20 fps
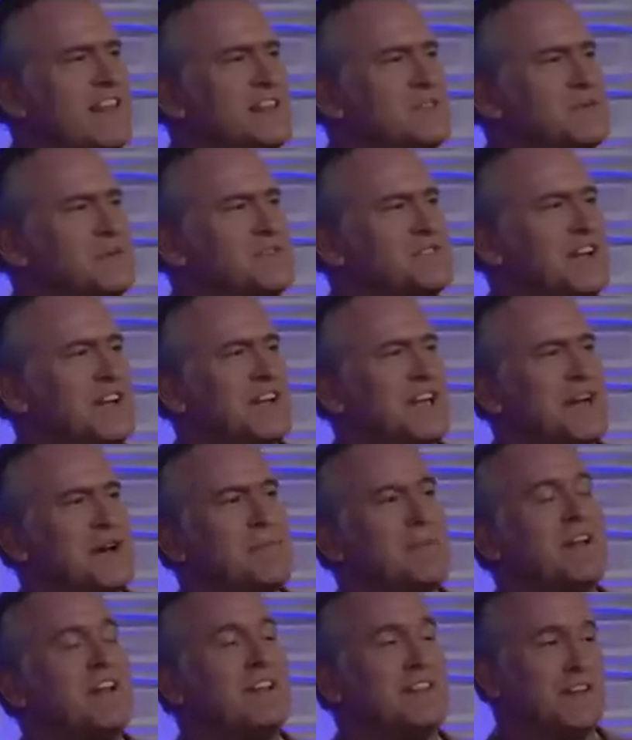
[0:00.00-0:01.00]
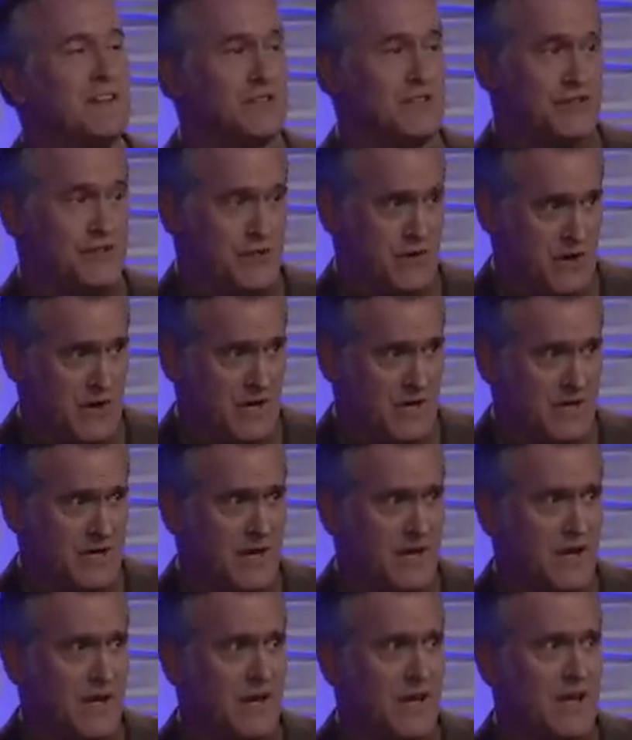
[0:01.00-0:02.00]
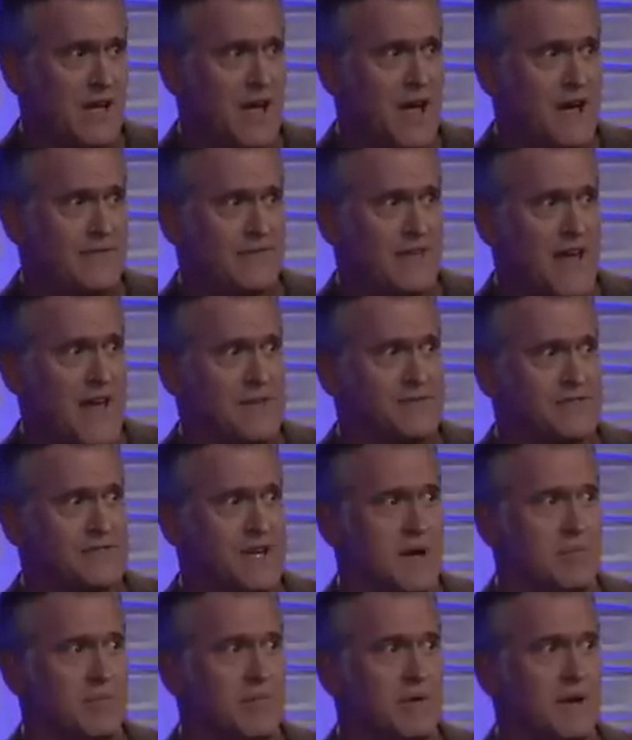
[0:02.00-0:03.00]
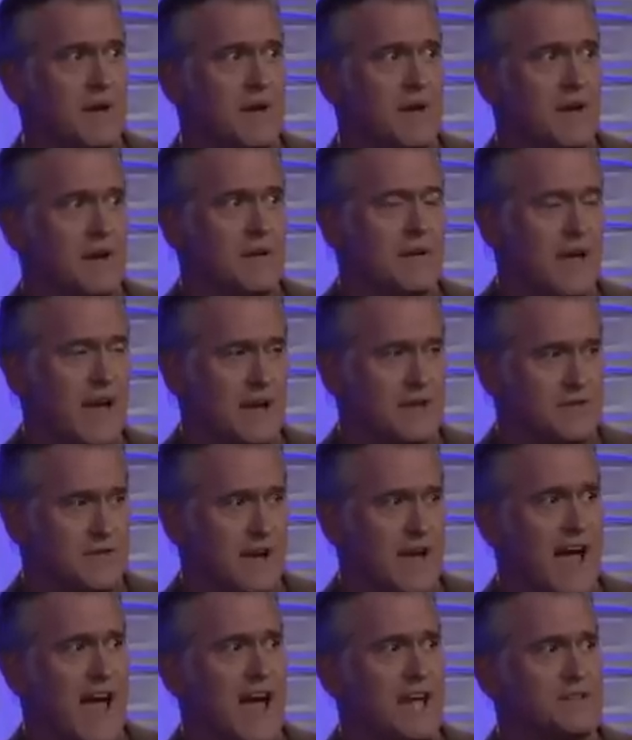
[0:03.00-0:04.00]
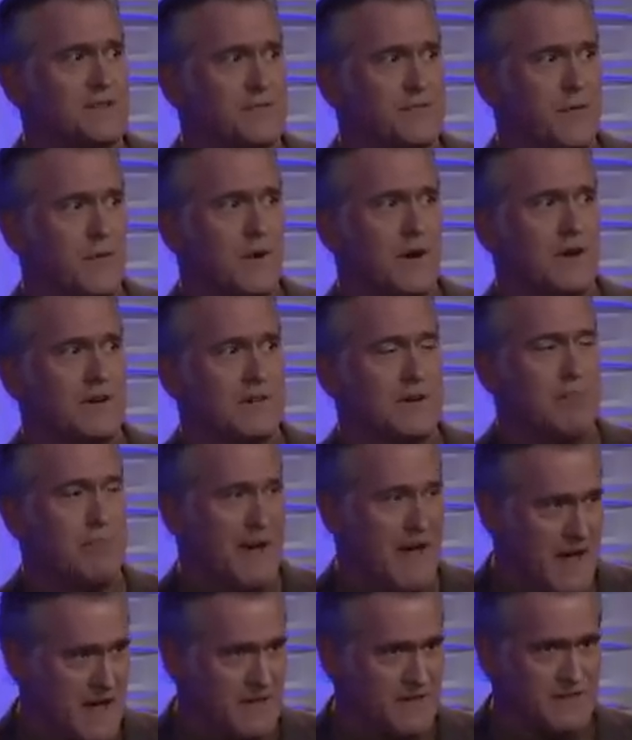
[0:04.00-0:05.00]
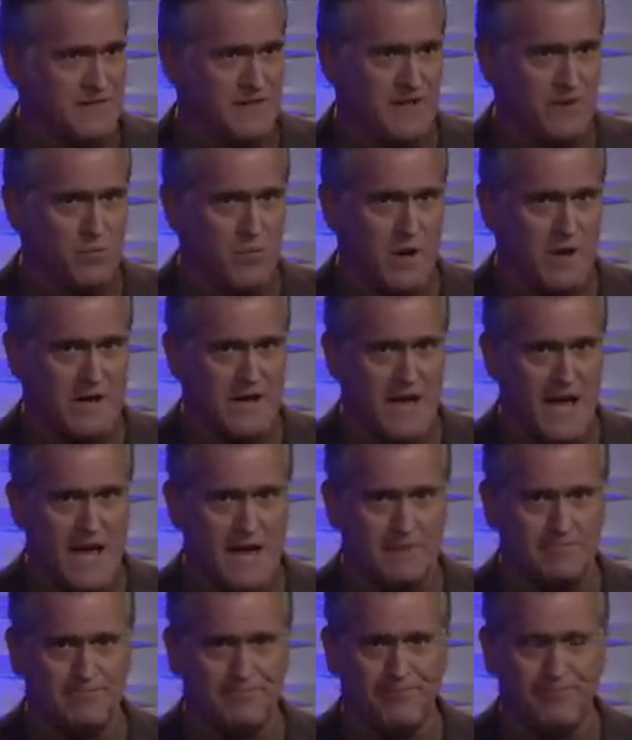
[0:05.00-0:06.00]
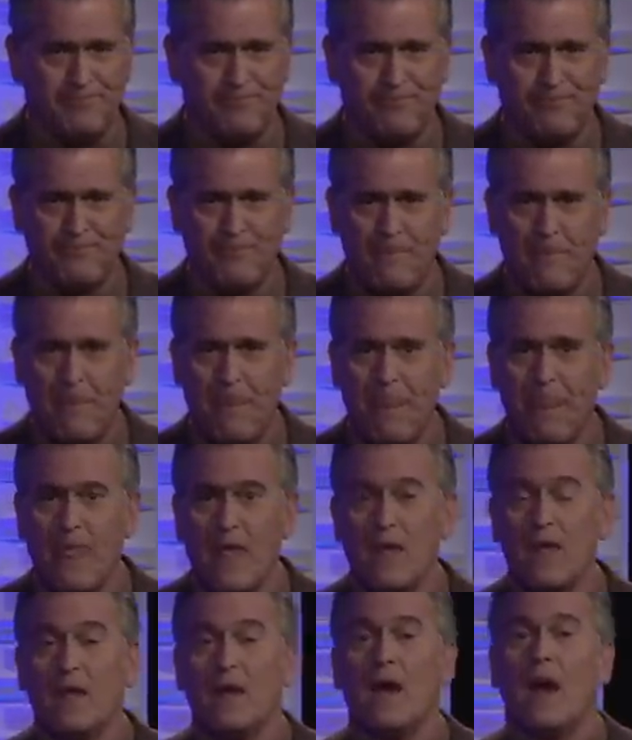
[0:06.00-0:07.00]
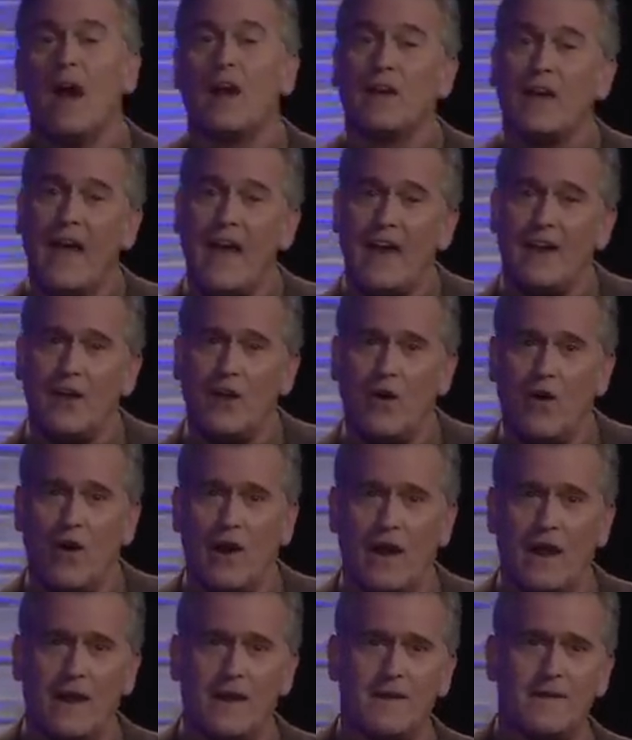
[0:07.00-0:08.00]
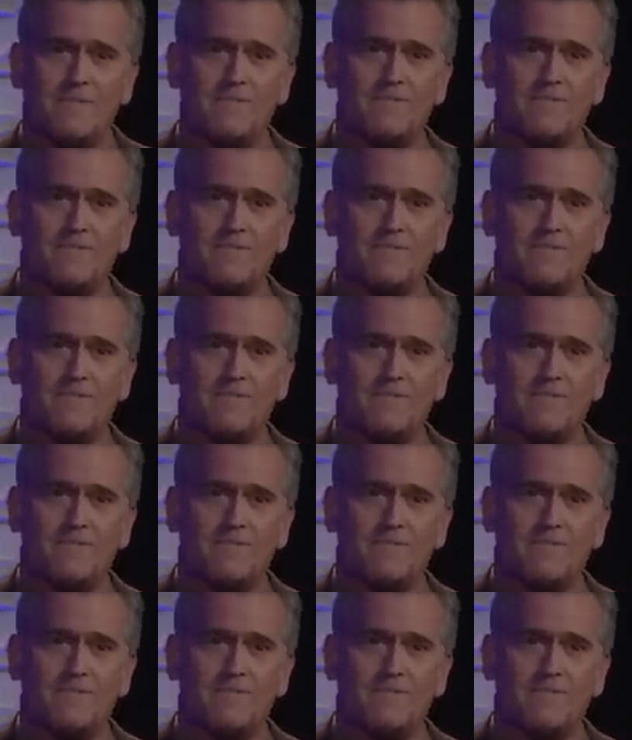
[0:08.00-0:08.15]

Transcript: this one's gonna come in a little short. Have to have some extra ads for depends and whatnot. Our category